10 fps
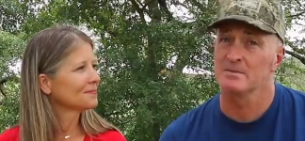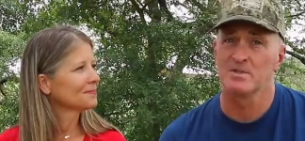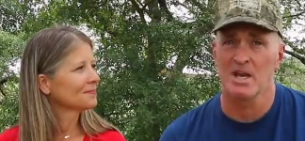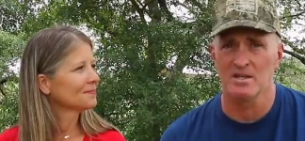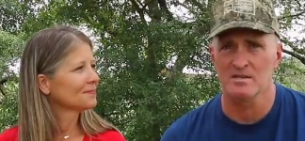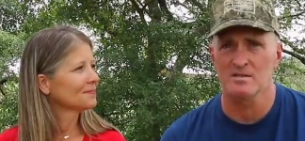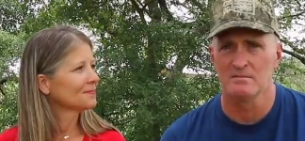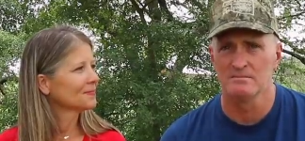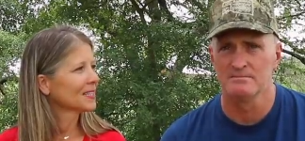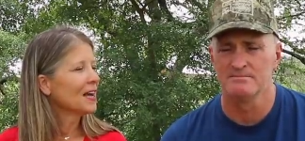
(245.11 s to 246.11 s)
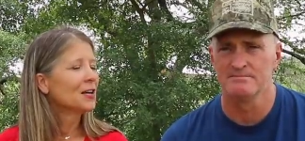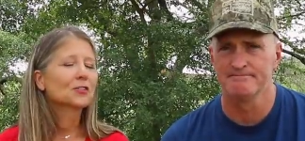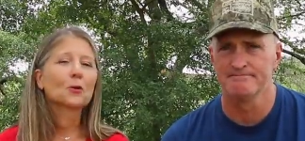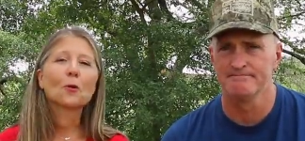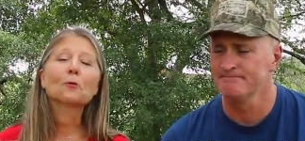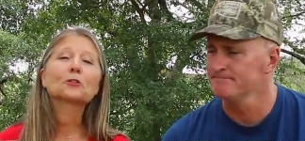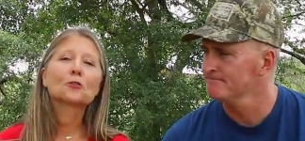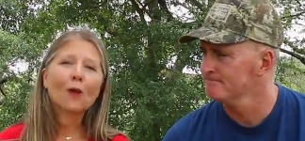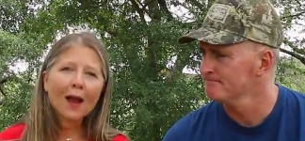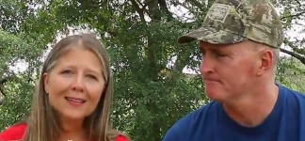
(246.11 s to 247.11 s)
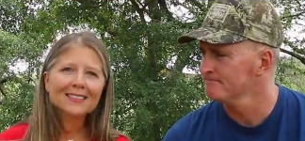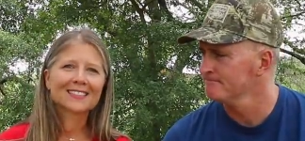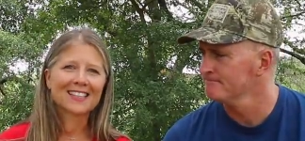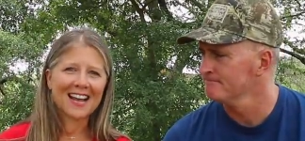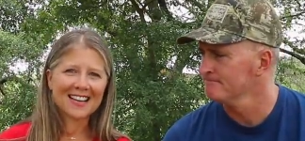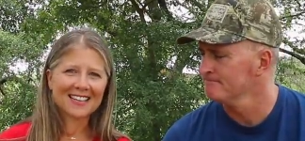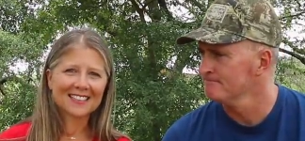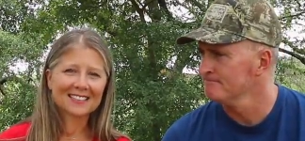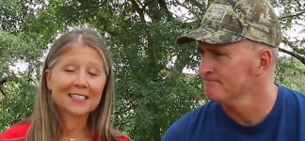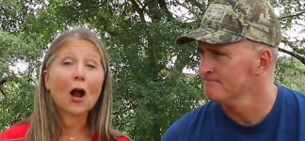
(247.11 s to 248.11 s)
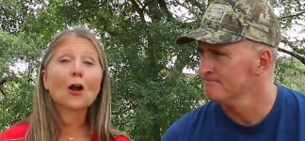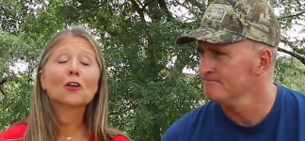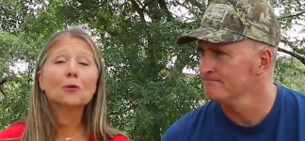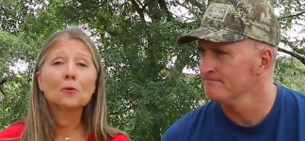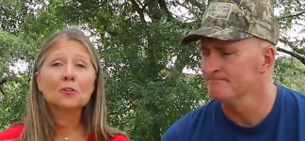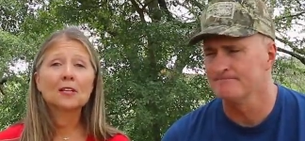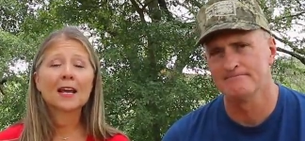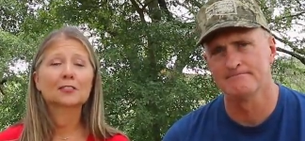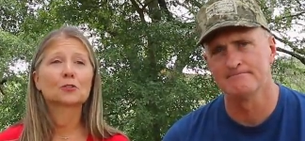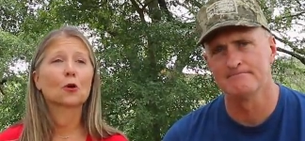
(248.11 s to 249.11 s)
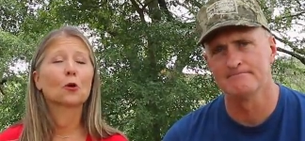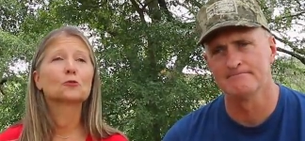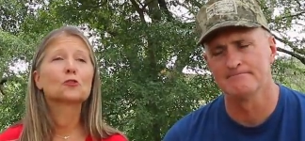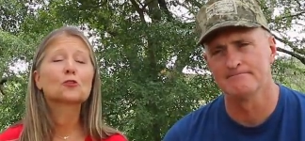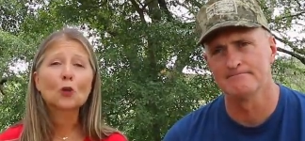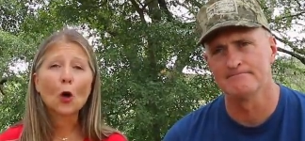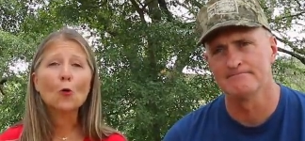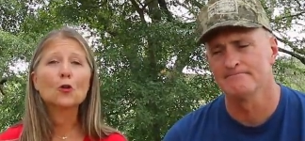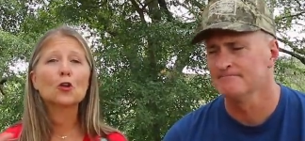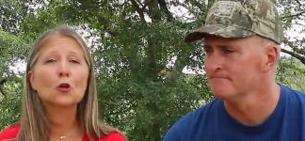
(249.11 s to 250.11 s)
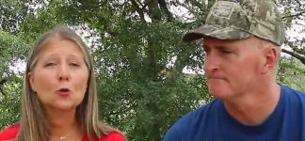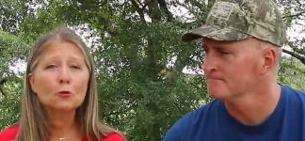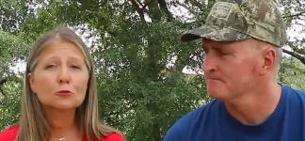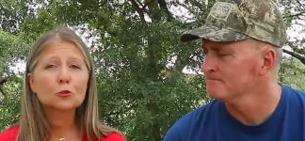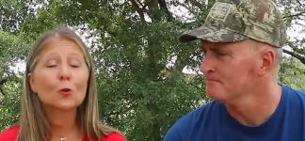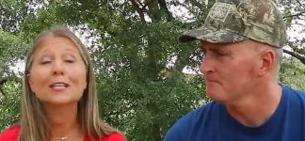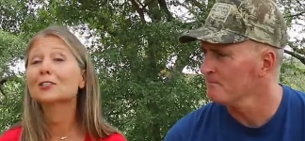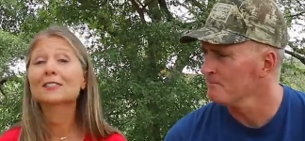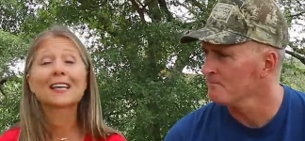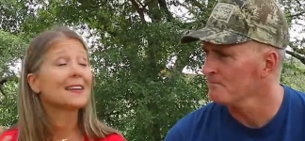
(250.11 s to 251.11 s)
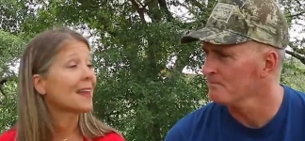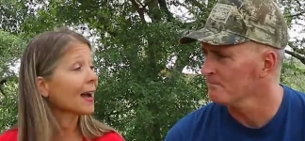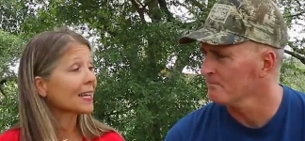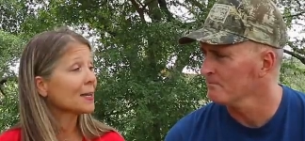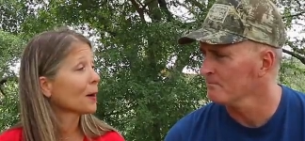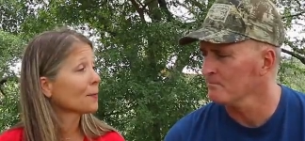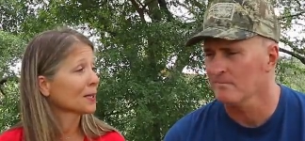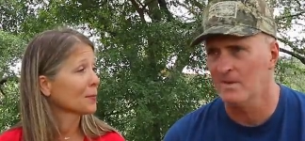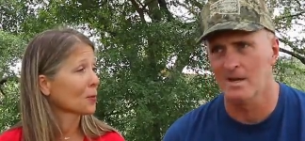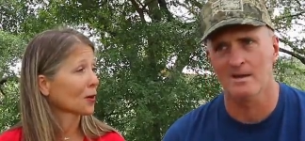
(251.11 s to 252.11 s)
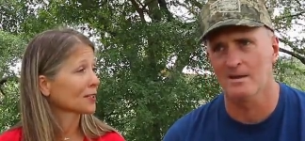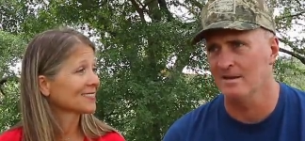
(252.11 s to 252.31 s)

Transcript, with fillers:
Speaker 1: some changes.
Speaker 2: So what we're trying to say is our community has grown so huge, we just cannot keep up anymore.